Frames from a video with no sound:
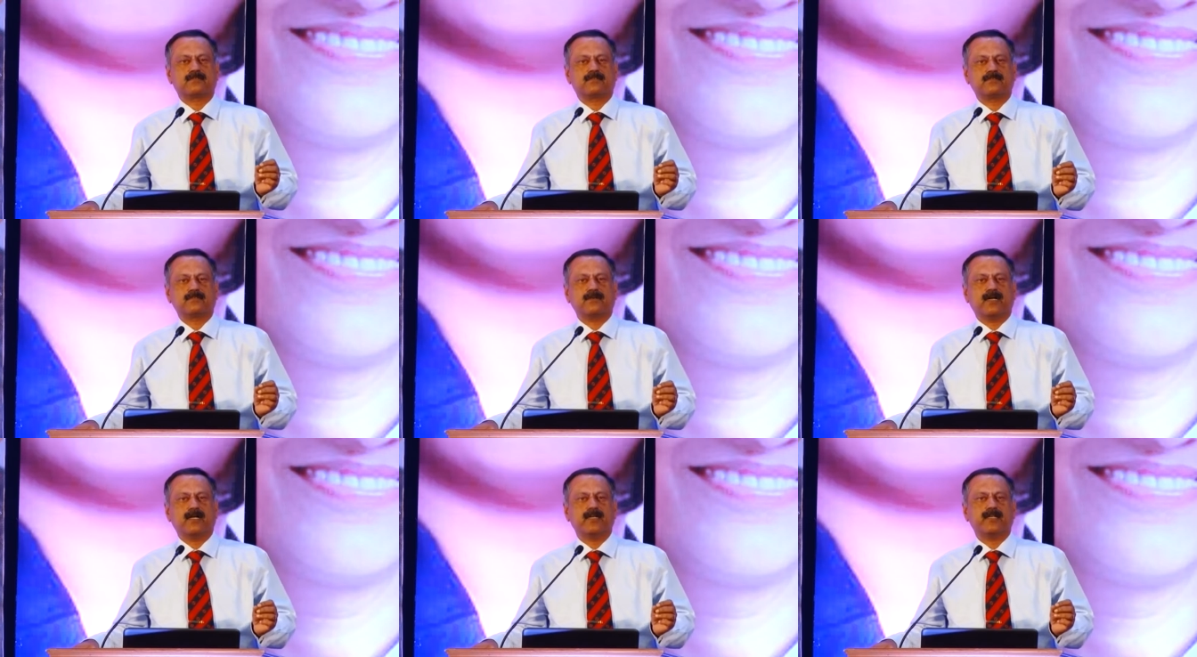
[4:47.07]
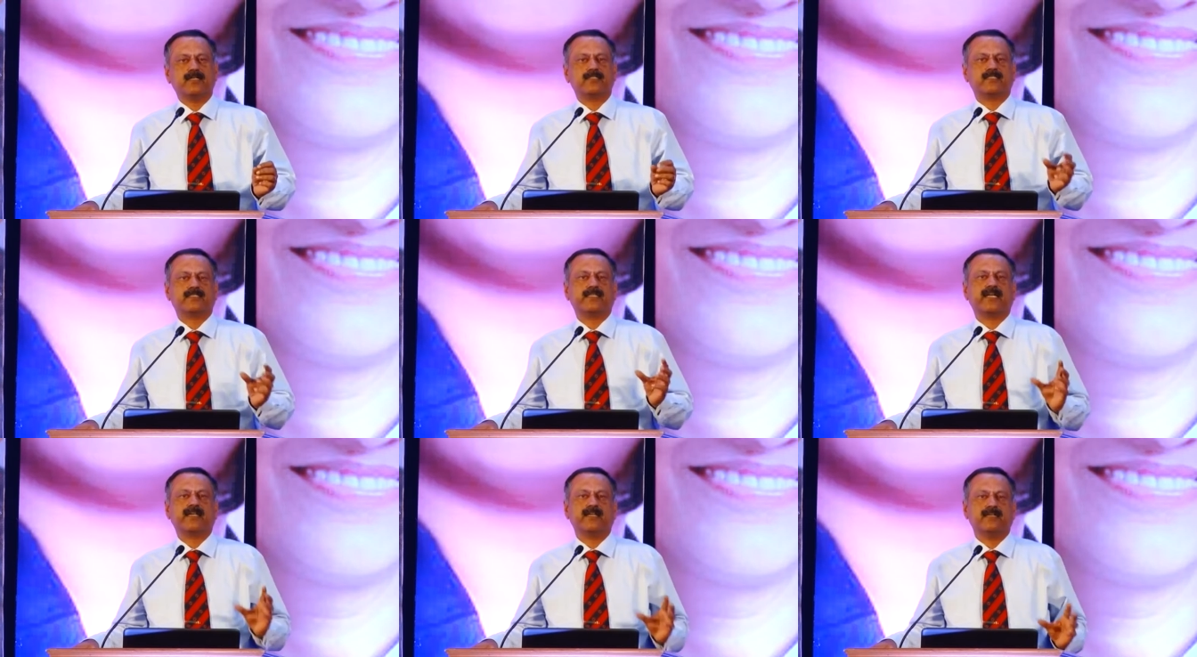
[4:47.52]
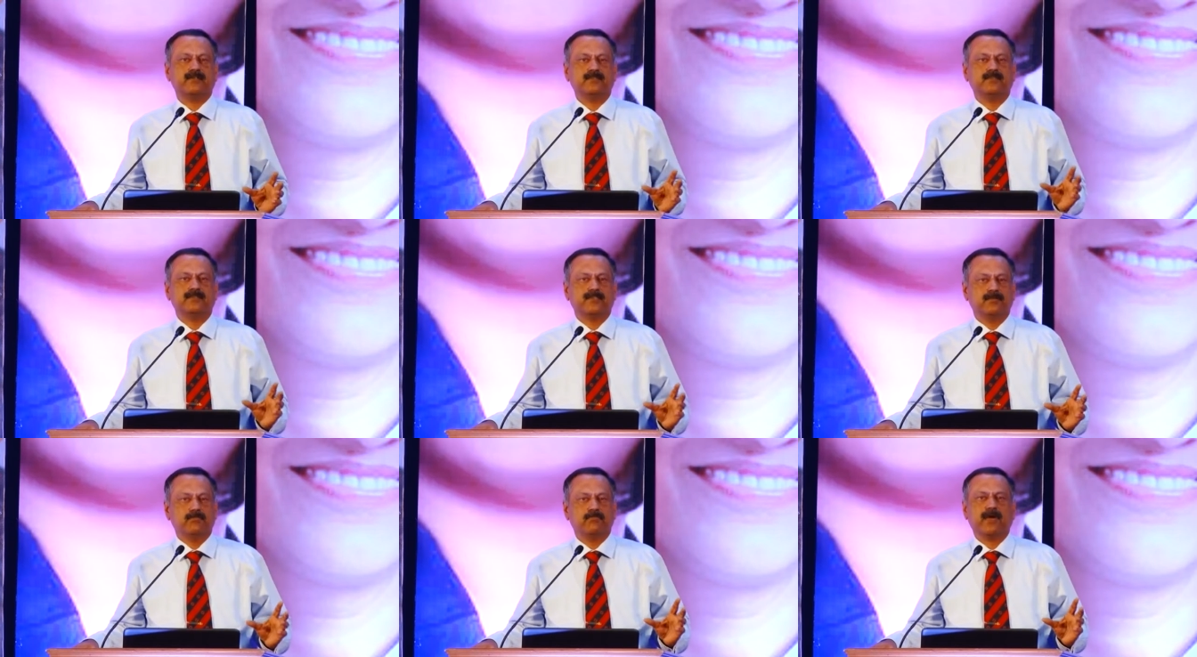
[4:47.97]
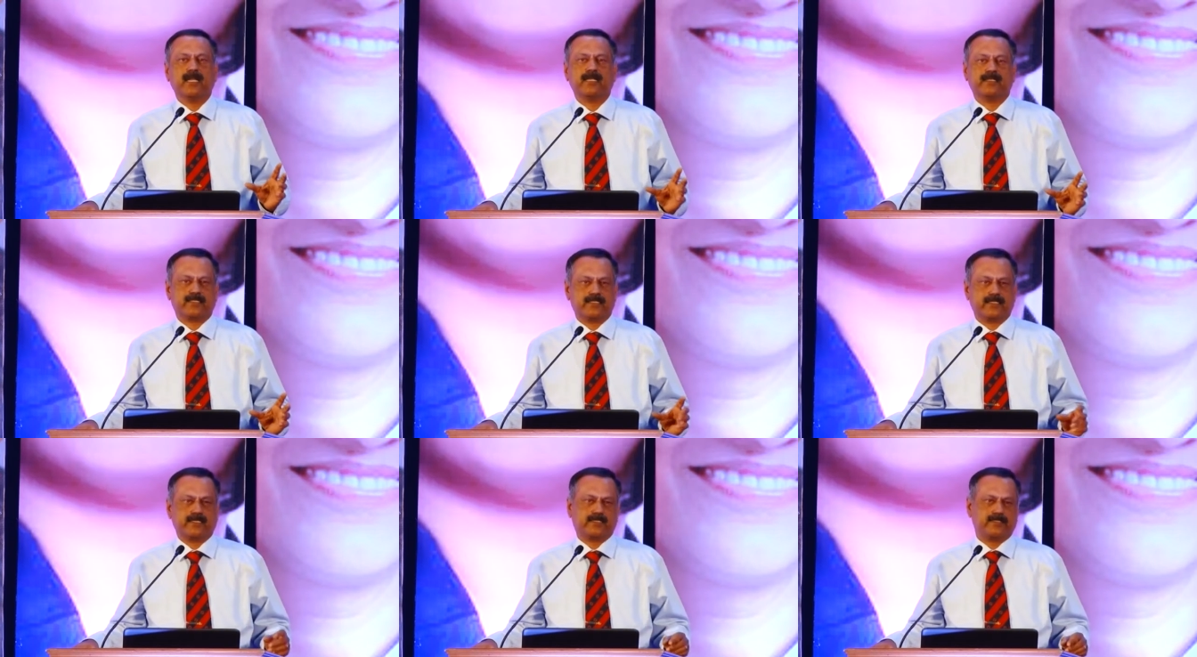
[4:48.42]
to understand
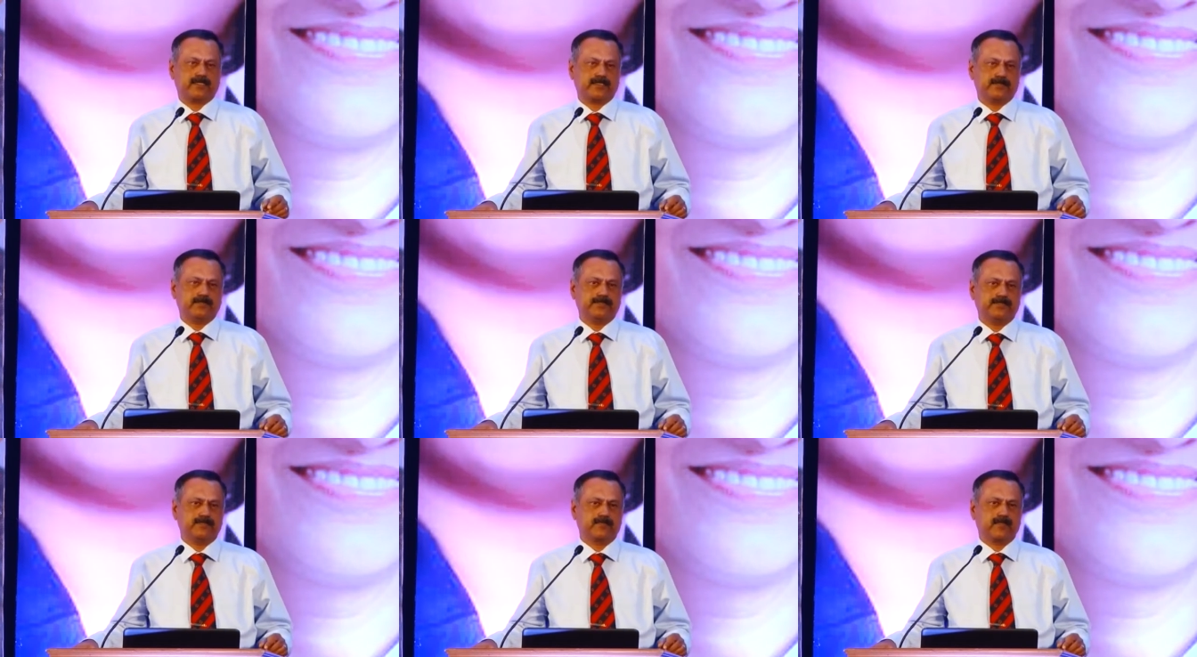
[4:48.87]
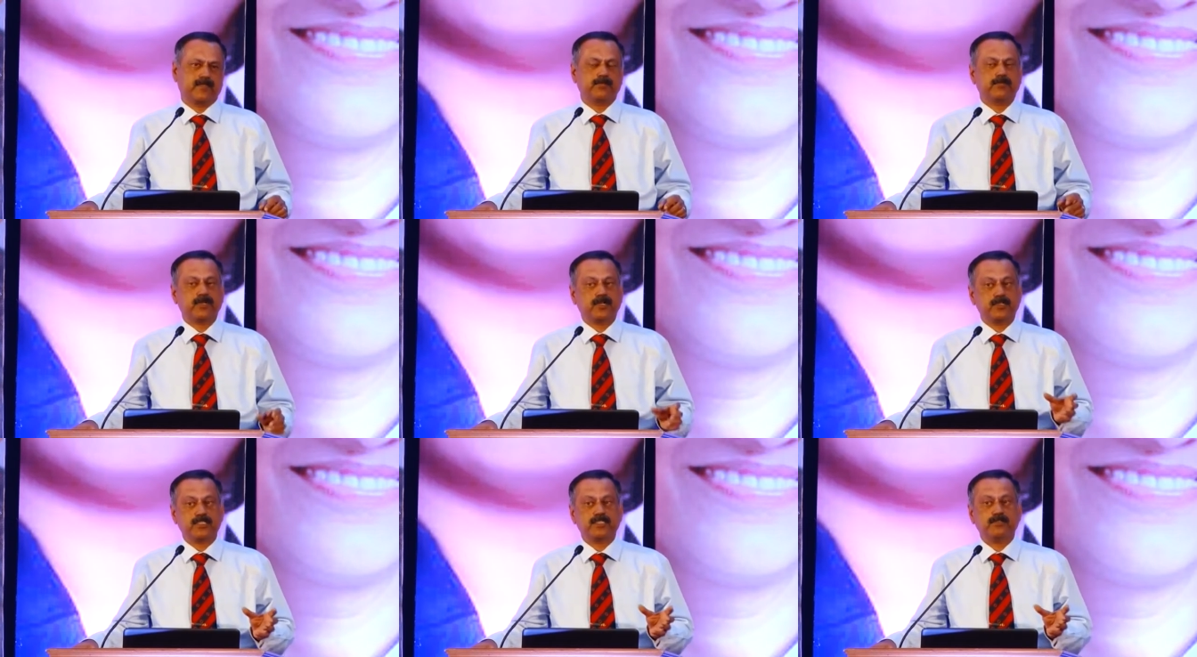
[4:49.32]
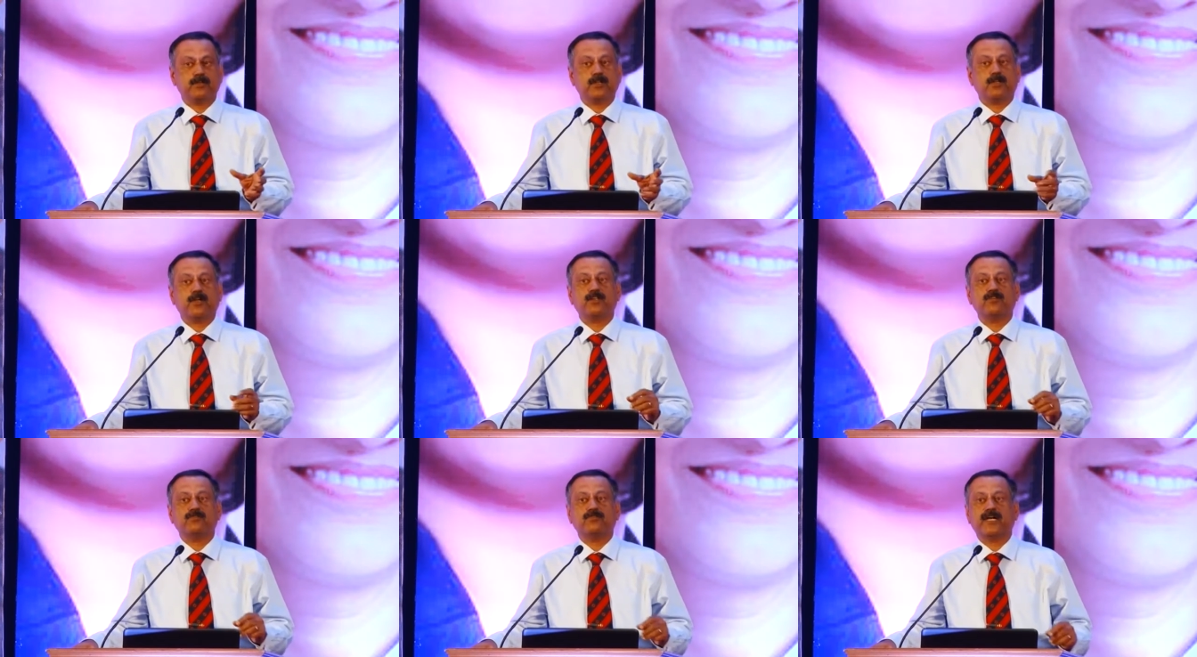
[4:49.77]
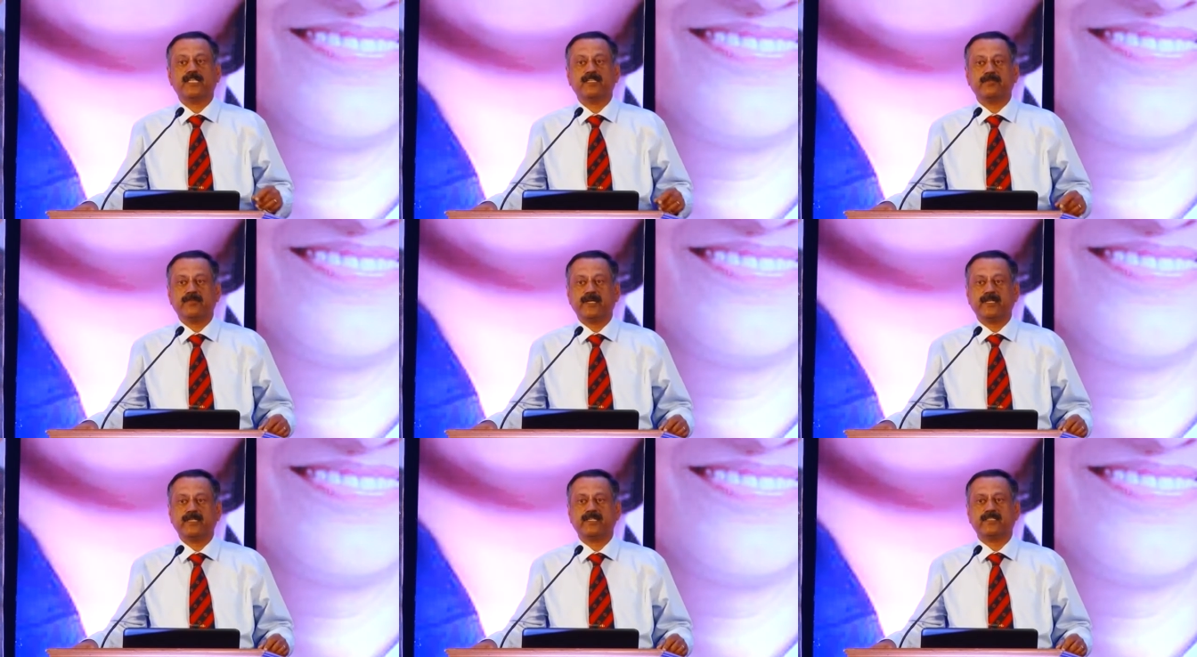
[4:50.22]
ballistics, because there were a lot of
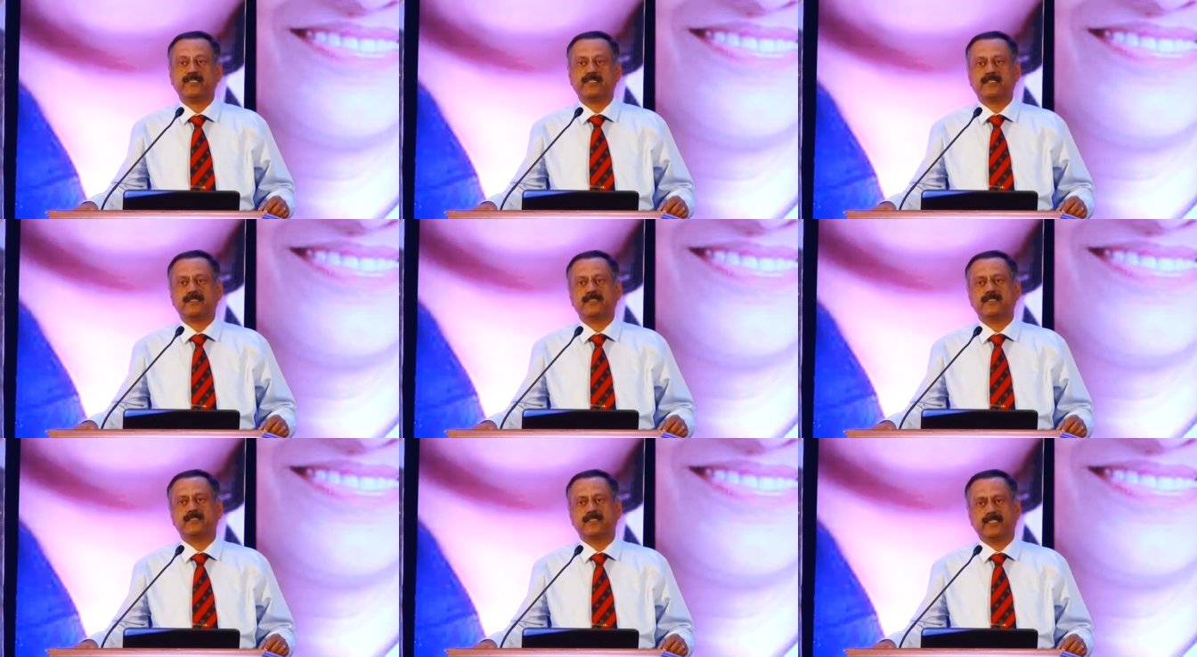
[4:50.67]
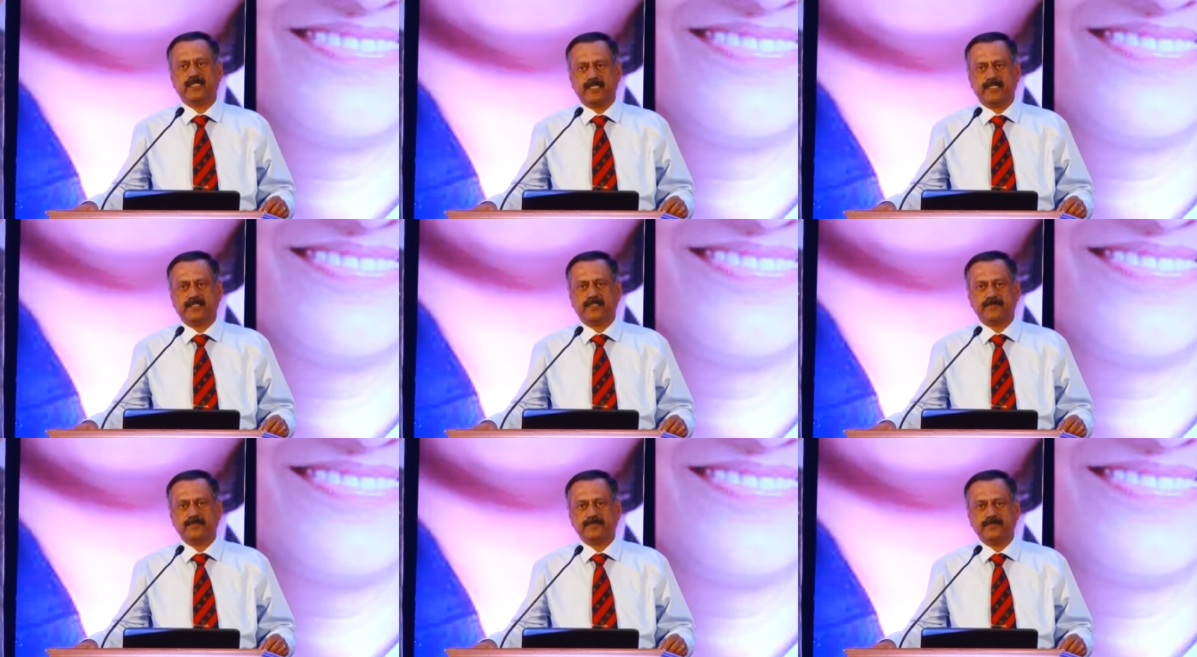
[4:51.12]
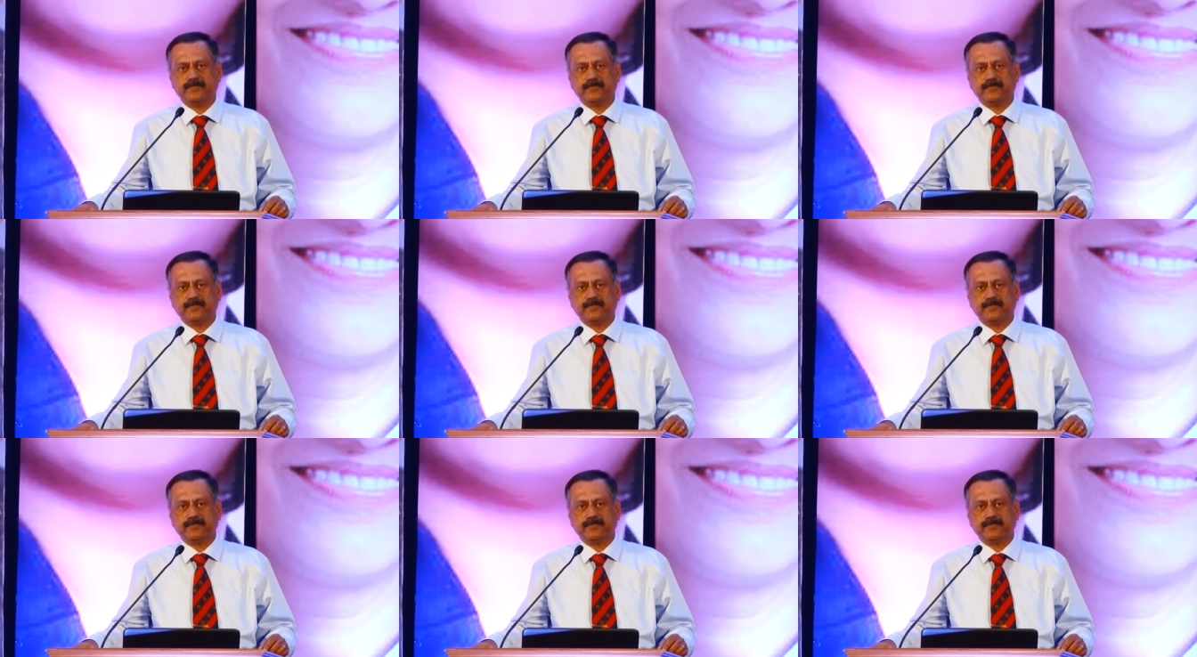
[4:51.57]
mathematics in it.